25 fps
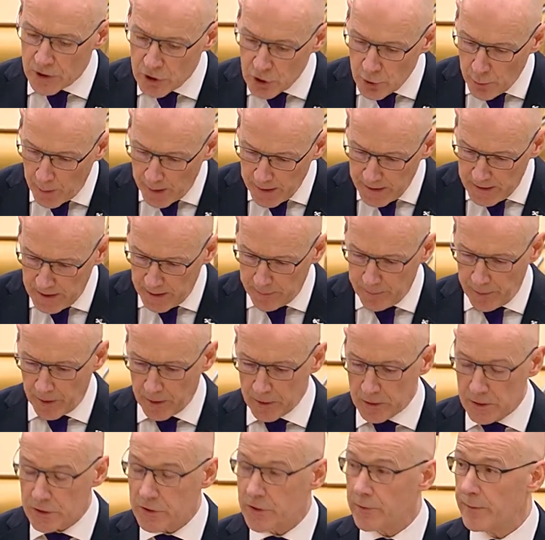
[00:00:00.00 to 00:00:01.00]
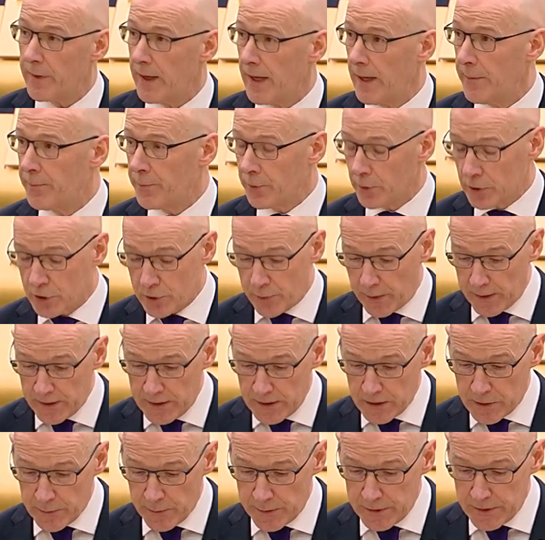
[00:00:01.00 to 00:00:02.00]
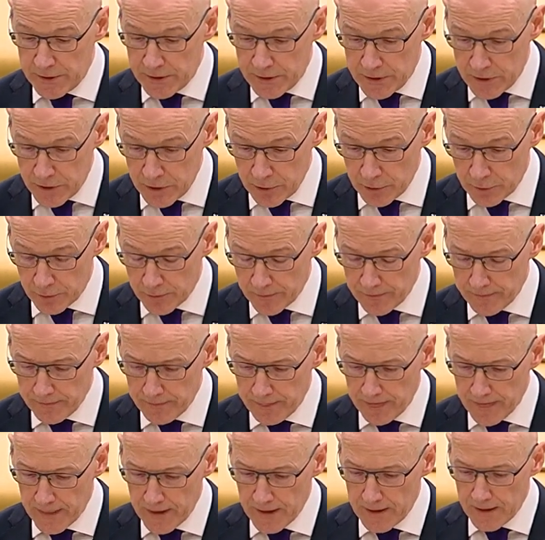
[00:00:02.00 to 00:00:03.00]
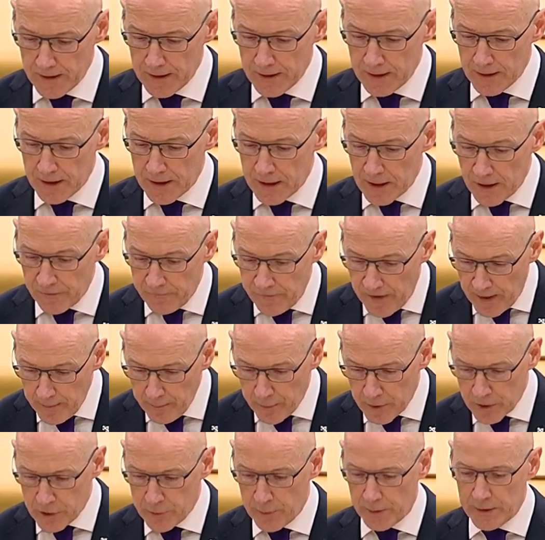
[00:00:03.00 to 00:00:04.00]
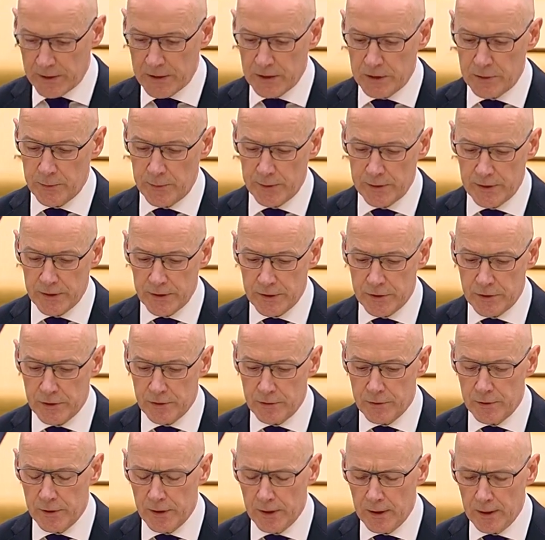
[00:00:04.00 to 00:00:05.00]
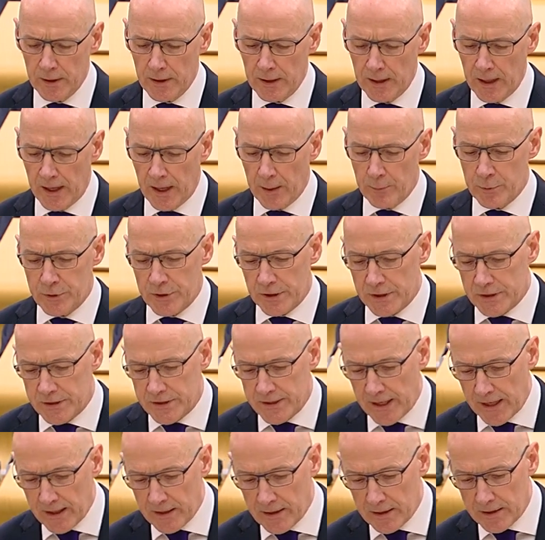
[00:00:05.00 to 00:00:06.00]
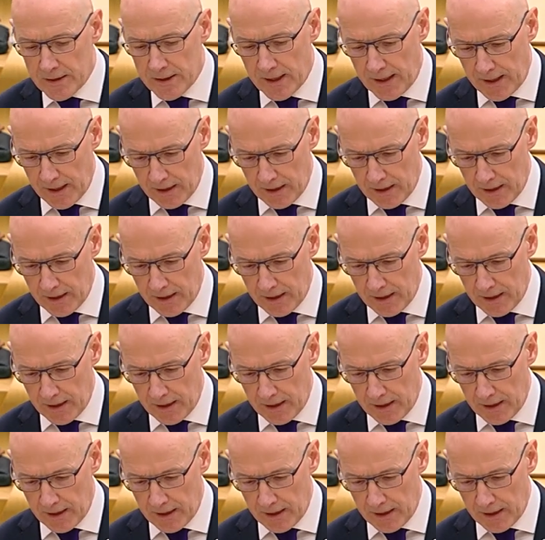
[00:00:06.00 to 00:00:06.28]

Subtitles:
£20 from April 2022. In November 2022, it was extended to